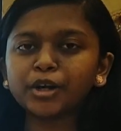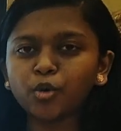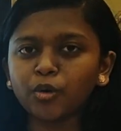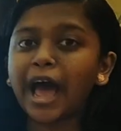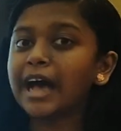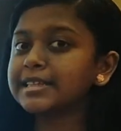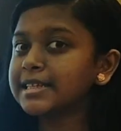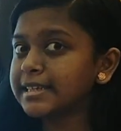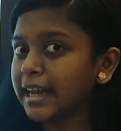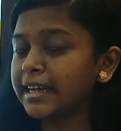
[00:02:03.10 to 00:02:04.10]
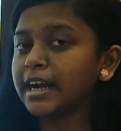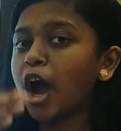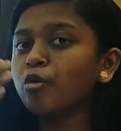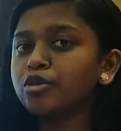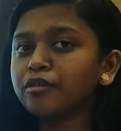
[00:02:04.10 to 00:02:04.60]
Goal. As I stated,
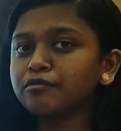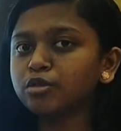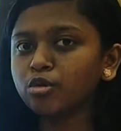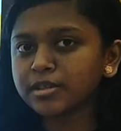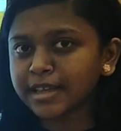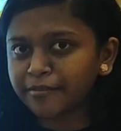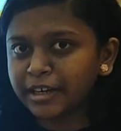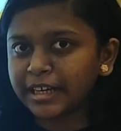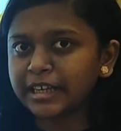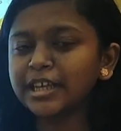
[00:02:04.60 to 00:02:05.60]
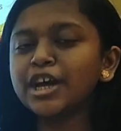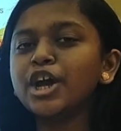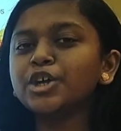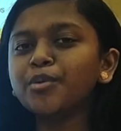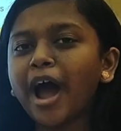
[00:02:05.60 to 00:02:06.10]
out of those 17,
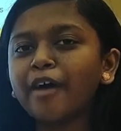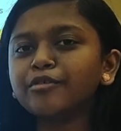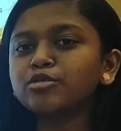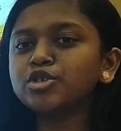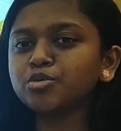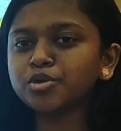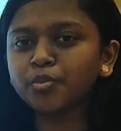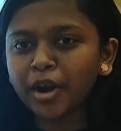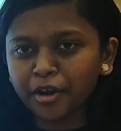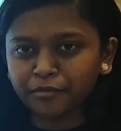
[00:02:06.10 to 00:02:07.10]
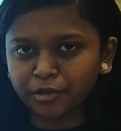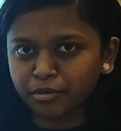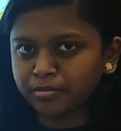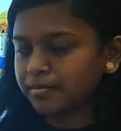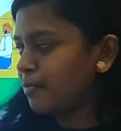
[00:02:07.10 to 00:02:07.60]
you have to choose one of them.
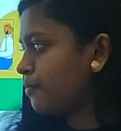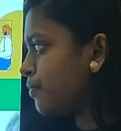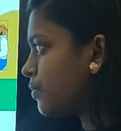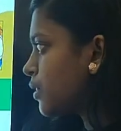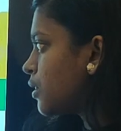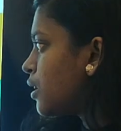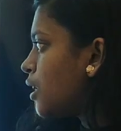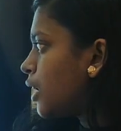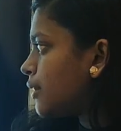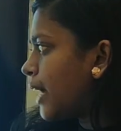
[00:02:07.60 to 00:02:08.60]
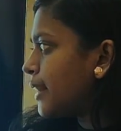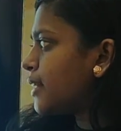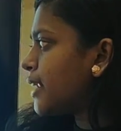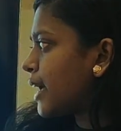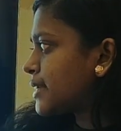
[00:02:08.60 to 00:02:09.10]
Then
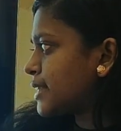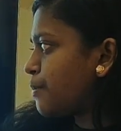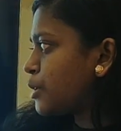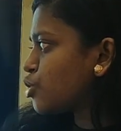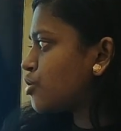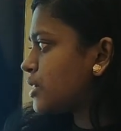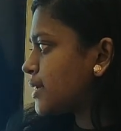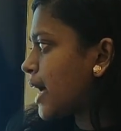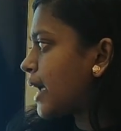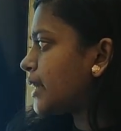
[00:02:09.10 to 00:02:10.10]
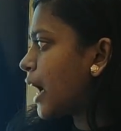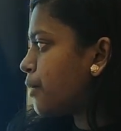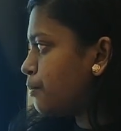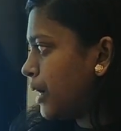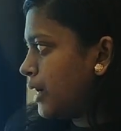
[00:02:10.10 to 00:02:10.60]
the next step is to design and
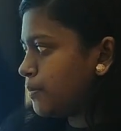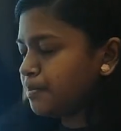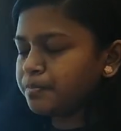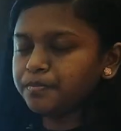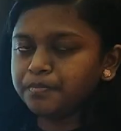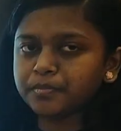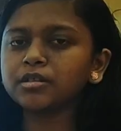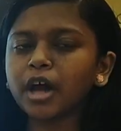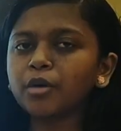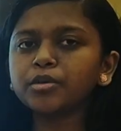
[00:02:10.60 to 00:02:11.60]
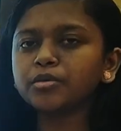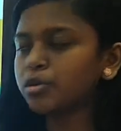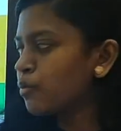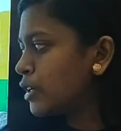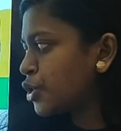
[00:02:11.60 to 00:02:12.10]
build. Now you
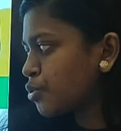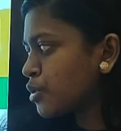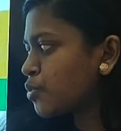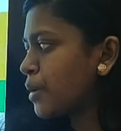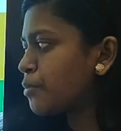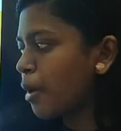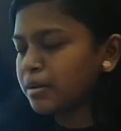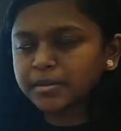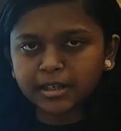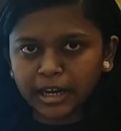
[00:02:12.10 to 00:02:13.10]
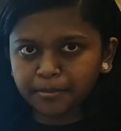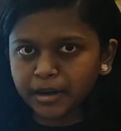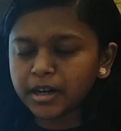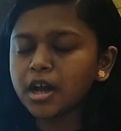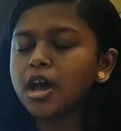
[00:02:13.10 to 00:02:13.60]
will choose one problem statement.